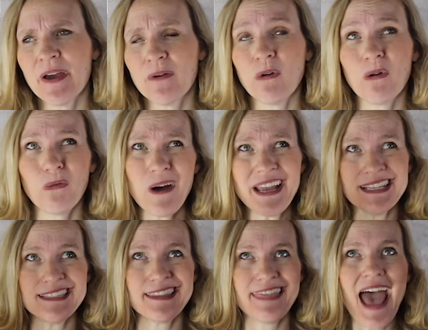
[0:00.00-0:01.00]
Well, what is
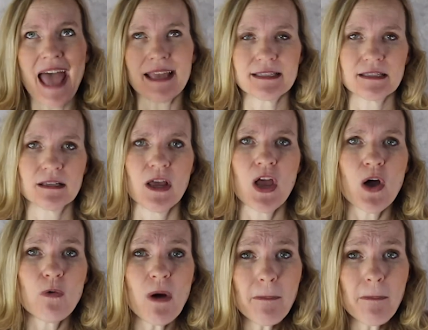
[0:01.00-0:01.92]
that? Well,